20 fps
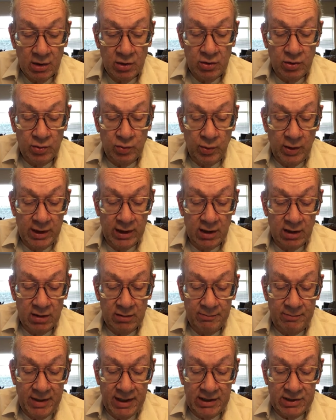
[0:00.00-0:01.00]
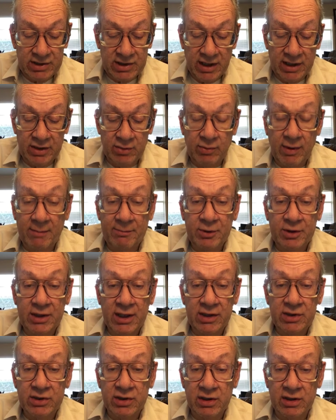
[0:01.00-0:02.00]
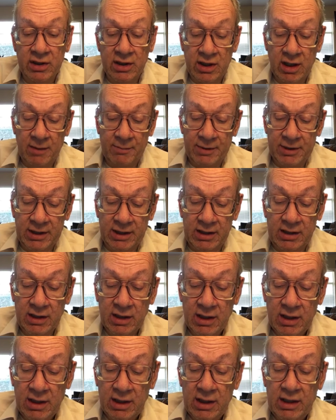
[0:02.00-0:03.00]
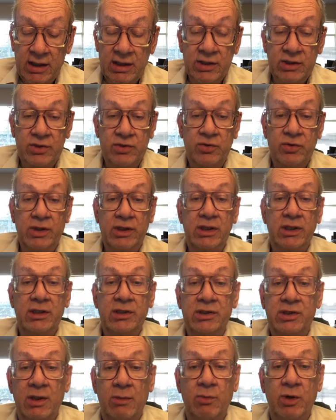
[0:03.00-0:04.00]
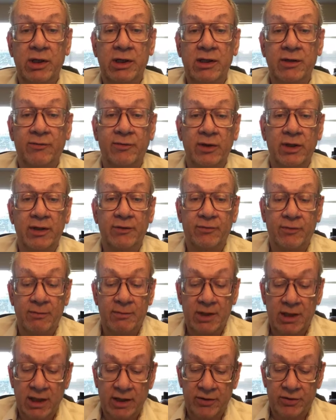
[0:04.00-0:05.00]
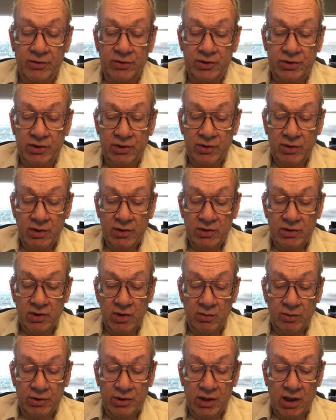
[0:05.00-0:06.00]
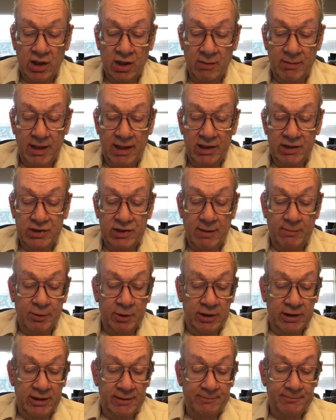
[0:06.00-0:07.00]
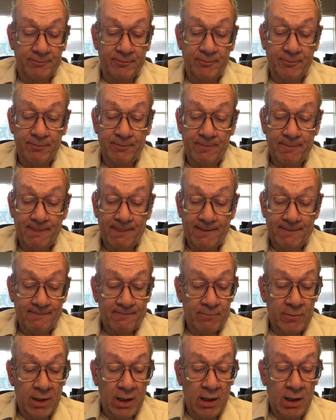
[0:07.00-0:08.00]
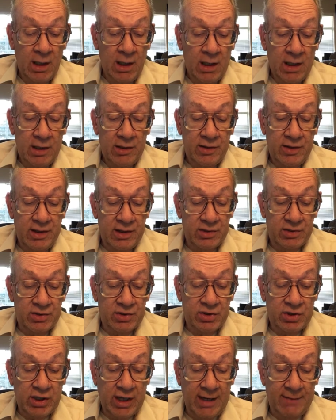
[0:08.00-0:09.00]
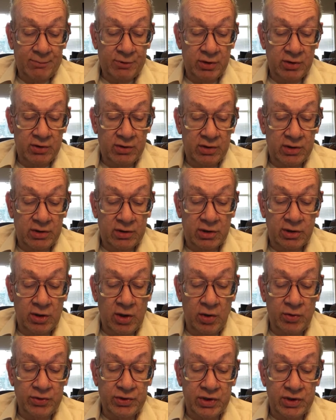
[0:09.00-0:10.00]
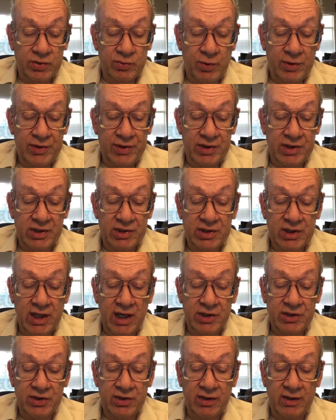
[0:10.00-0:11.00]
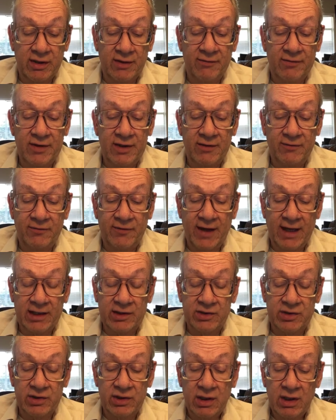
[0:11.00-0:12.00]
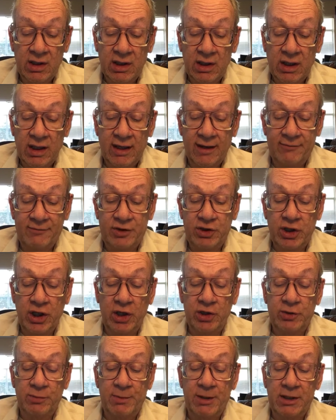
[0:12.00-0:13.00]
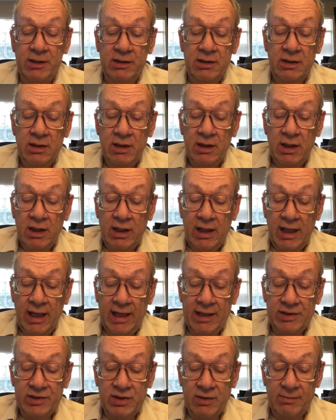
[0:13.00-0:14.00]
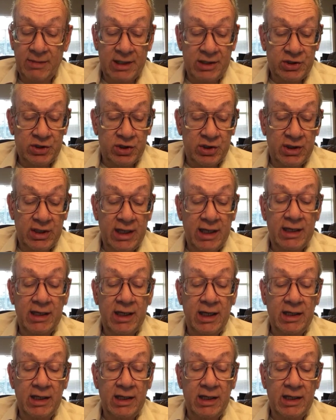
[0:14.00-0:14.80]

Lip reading: Goodwill, based on the reputation of the company, is treated somewhat differently from the others, so we'll talk about it separately. This chapter closes with a discussion of the effects of judgment, estimation, and